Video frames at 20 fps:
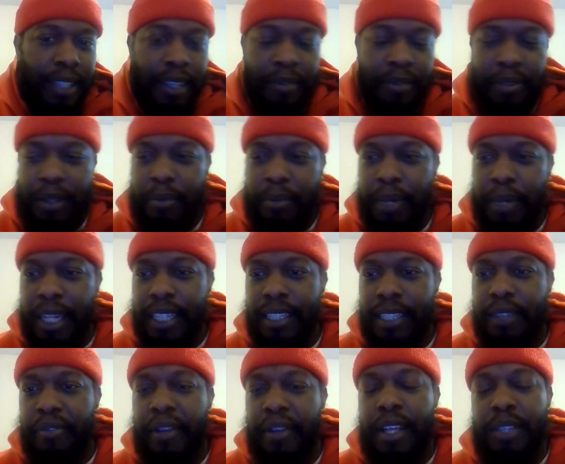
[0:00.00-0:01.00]
If anybody
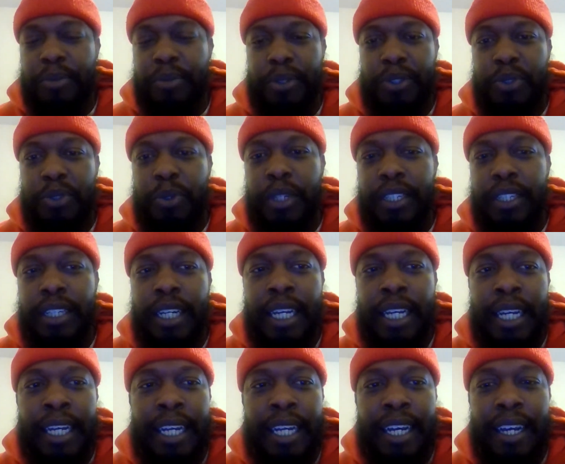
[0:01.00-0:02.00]
that follows me on Twitter,
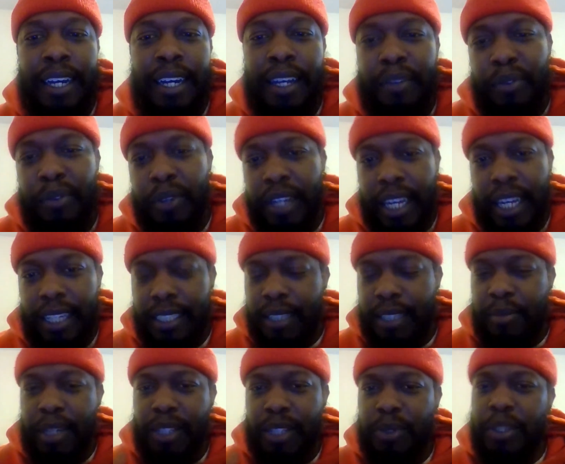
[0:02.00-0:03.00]
if you kind of
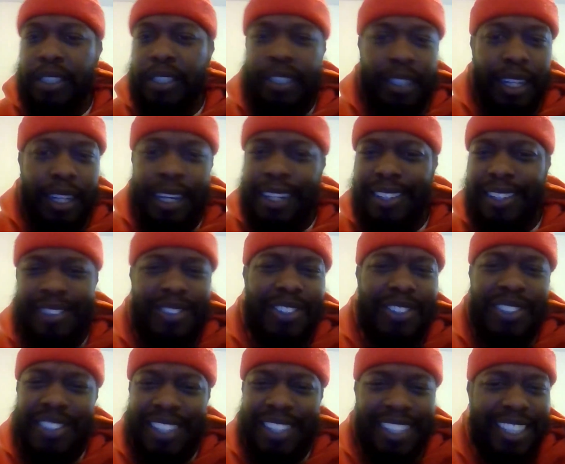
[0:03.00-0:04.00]
see my tweets, you like,
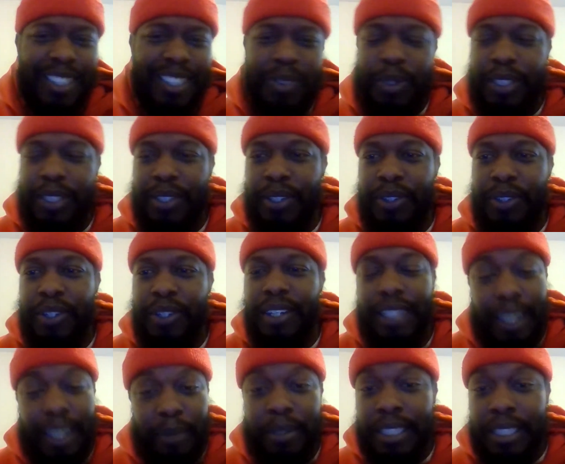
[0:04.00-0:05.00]
well, these tweets
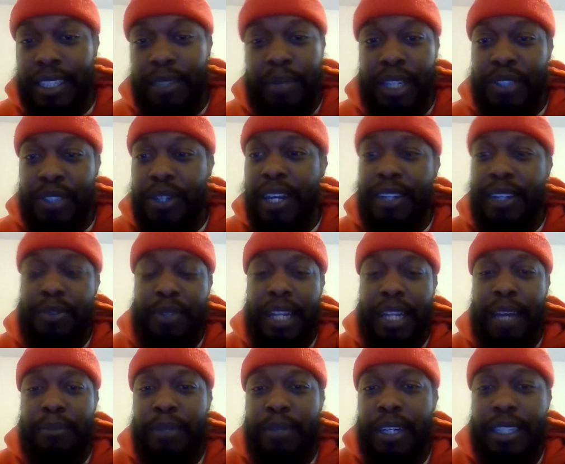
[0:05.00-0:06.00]
they've been sitting in my drafts for
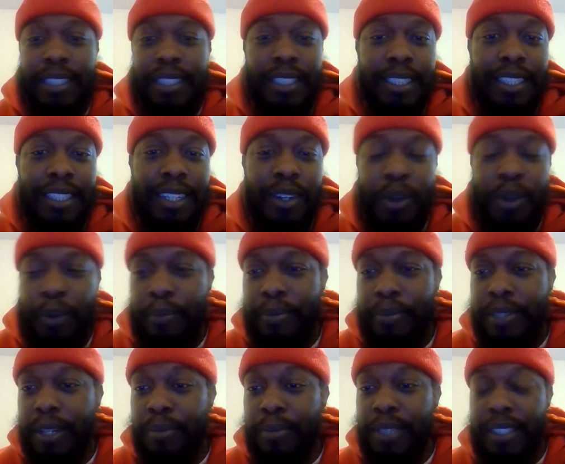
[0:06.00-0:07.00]
like months, or
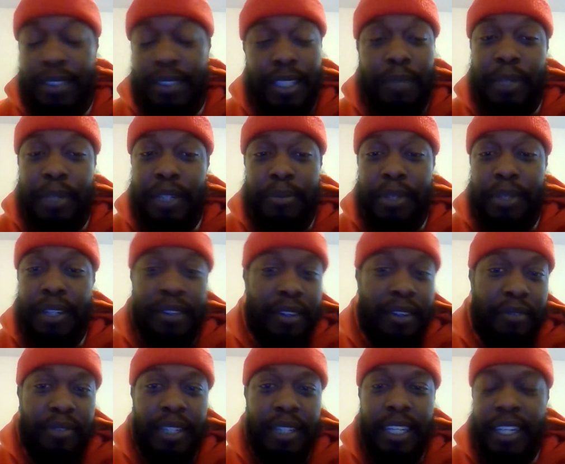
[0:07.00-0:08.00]
some of them been in
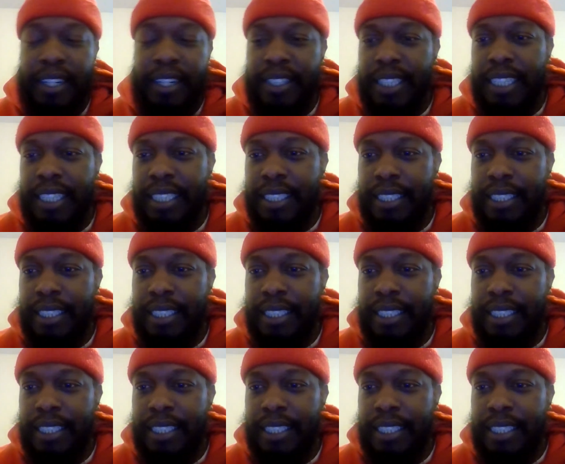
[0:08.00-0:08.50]
there for years.